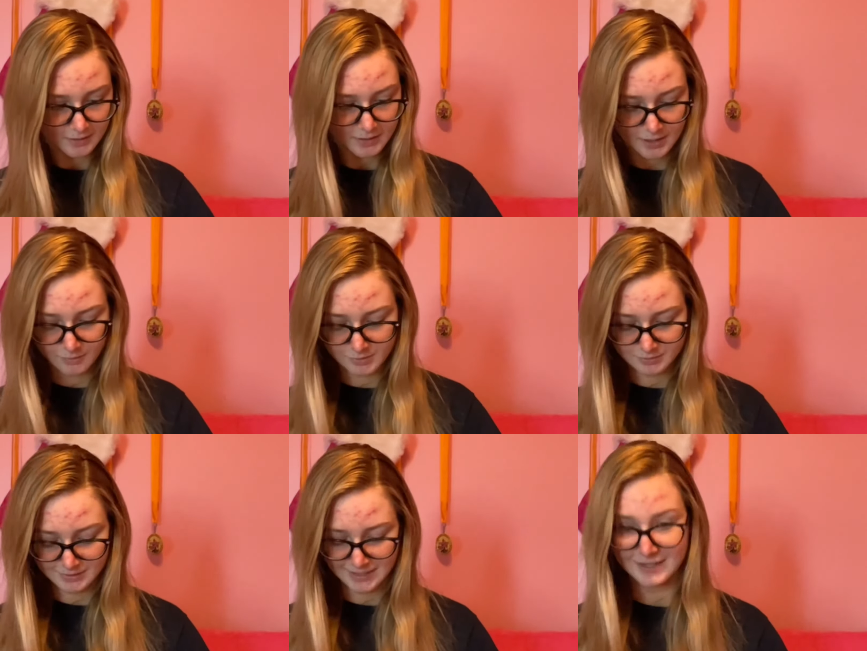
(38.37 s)
Yeah, we're
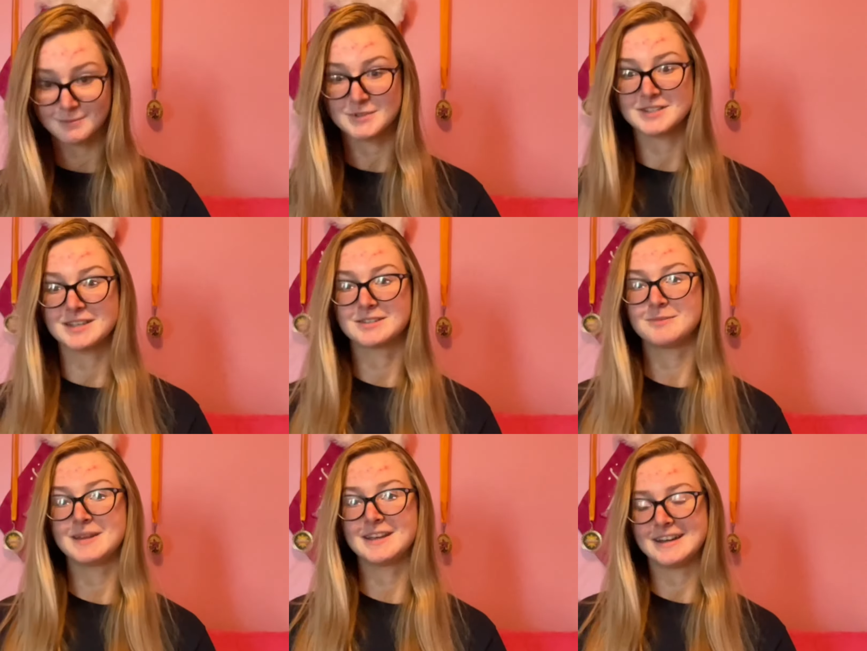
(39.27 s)
doing day number 6. Oh
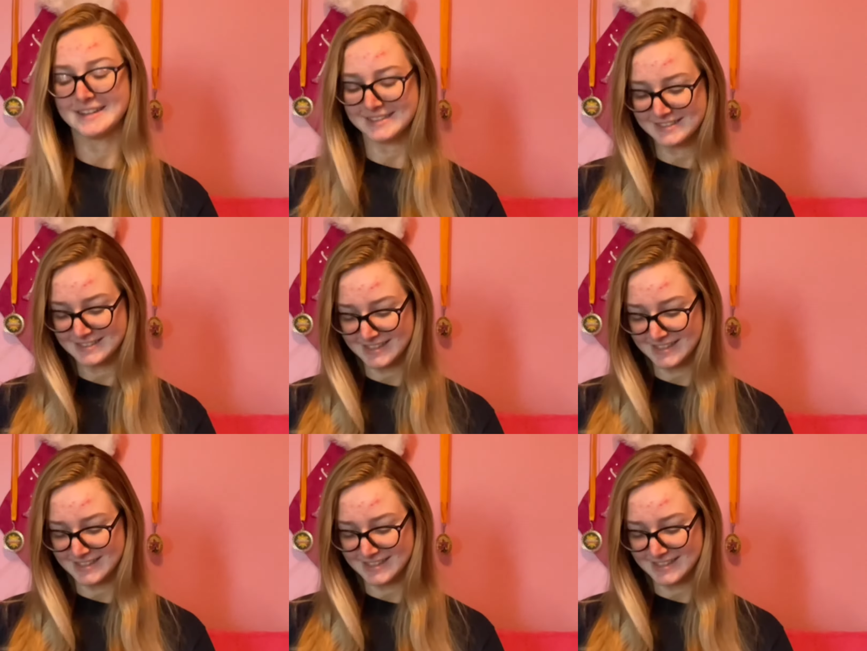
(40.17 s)
my gosh.